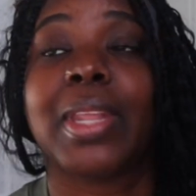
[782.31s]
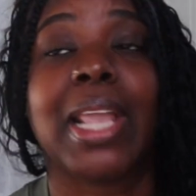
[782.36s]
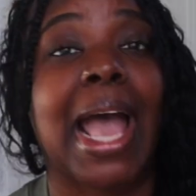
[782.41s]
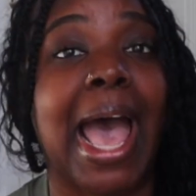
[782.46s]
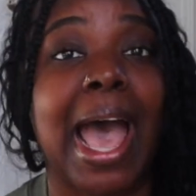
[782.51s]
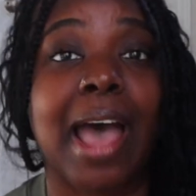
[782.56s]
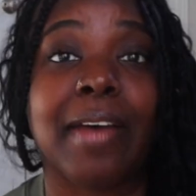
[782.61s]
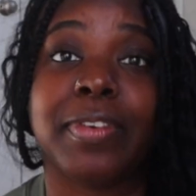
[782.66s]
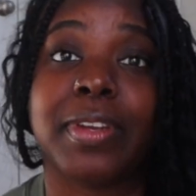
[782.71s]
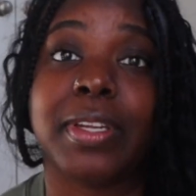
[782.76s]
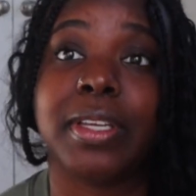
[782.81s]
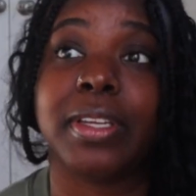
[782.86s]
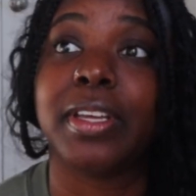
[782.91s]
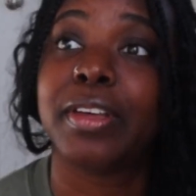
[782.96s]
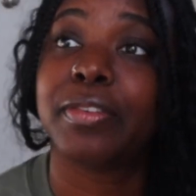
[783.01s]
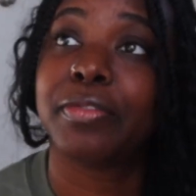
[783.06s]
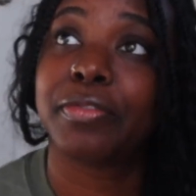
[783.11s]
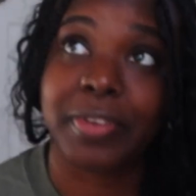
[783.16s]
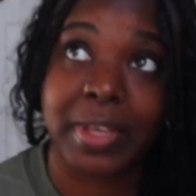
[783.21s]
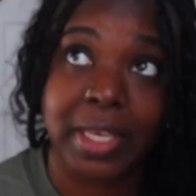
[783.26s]
I have to
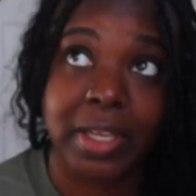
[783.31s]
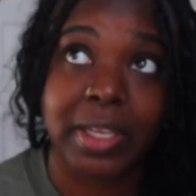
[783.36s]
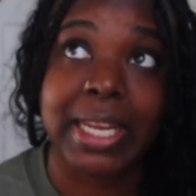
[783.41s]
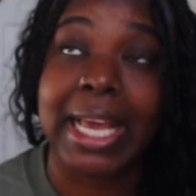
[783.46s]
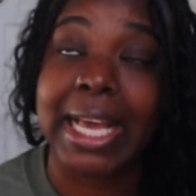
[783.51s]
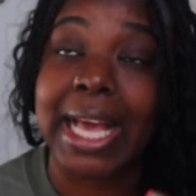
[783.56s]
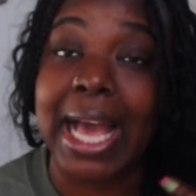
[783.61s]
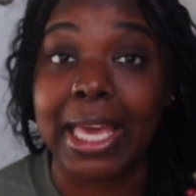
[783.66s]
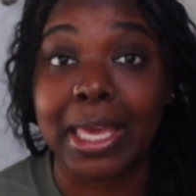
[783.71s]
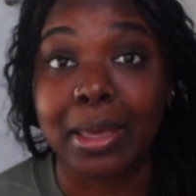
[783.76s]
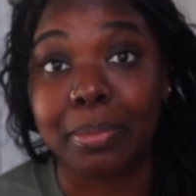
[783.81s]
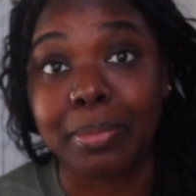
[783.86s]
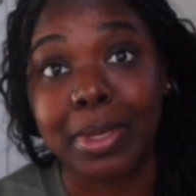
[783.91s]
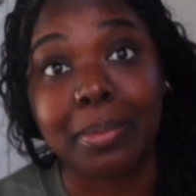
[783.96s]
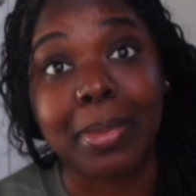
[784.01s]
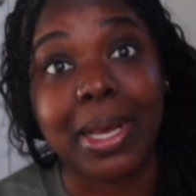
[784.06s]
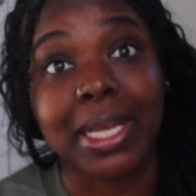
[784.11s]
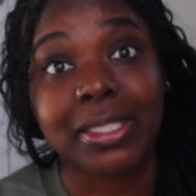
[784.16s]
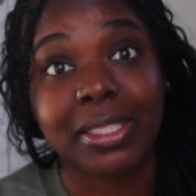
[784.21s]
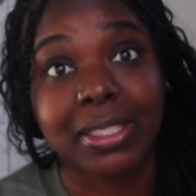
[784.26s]
feel like I can be
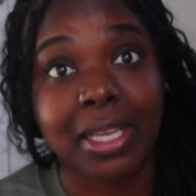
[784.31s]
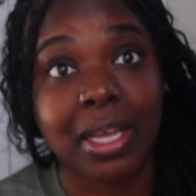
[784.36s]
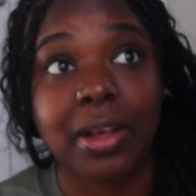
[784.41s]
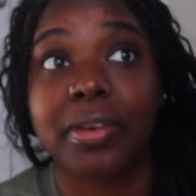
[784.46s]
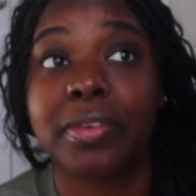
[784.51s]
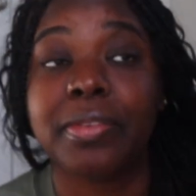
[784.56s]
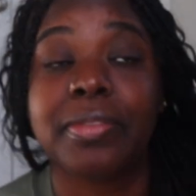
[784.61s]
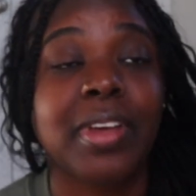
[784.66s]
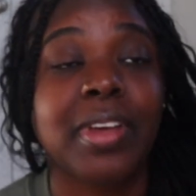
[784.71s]
myself,